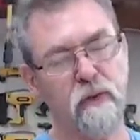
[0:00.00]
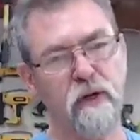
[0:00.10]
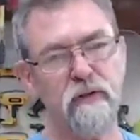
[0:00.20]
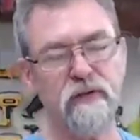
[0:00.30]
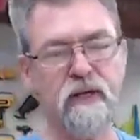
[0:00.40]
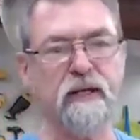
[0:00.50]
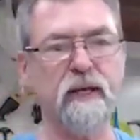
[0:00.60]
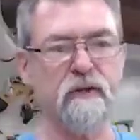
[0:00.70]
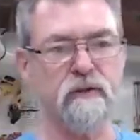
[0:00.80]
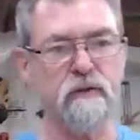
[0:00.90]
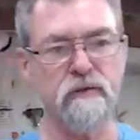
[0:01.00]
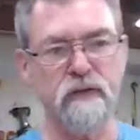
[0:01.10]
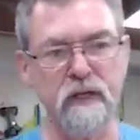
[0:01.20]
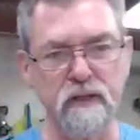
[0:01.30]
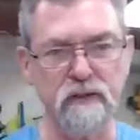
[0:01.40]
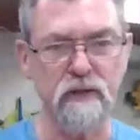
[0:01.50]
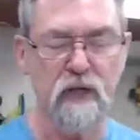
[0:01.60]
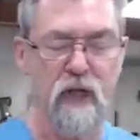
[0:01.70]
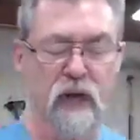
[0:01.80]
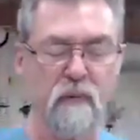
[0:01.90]
We're not sending out to New Zealand,
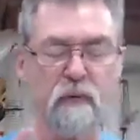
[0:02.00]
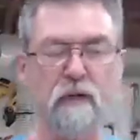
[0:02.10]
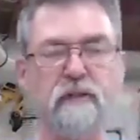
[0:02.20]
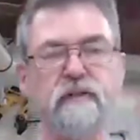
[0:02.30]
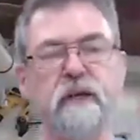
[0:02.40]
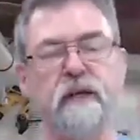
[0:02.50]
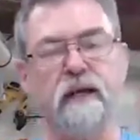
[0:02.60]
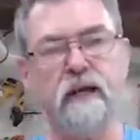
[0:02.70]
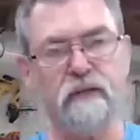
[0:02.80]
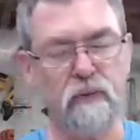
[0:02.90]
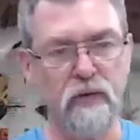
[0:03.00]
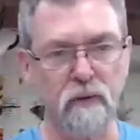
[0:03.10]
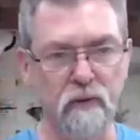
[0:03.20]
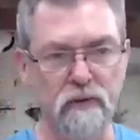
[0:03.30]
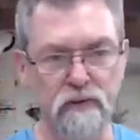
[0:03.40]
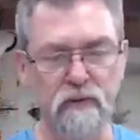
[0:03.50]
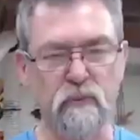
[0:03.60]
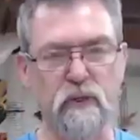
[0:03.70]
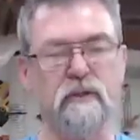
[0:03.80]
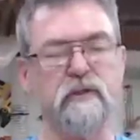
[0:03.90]
and we're not sending out to anywhere else in the
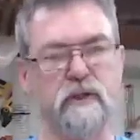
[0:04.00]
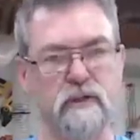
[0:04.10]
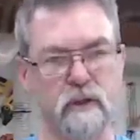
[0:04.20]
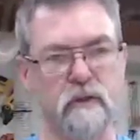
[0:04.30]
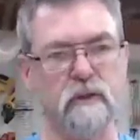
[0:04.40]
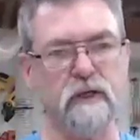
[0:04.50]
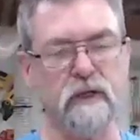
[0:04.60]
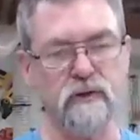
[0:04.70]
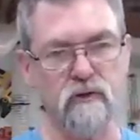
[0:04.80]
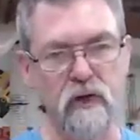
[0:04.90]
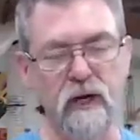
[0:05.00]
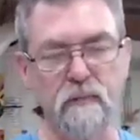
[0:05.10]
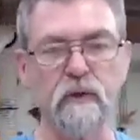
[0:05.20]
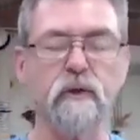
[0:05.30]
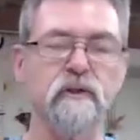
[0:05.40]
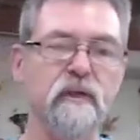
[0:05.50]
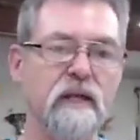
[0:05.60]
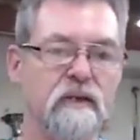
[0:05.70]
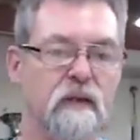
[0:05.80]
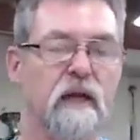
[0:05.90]
world. It's just totally Australia, because
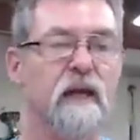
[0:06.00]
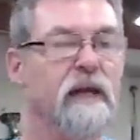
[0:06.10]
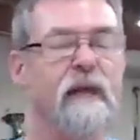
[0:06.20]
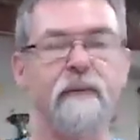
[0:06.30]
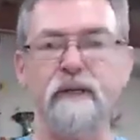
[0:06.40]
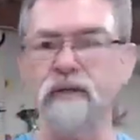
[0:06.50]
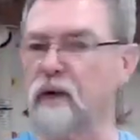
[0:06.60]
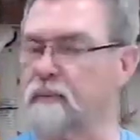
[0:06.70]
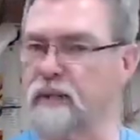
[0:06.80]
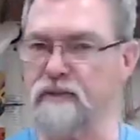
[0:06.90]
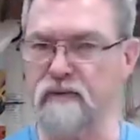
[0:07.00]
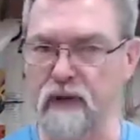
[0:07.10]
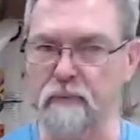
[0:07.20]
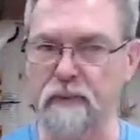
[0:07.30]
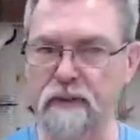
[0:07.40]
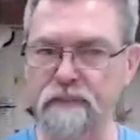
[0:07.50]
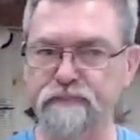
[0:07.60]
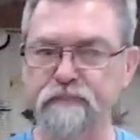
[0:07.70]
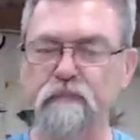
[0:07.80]
Carbatec's not a massive company.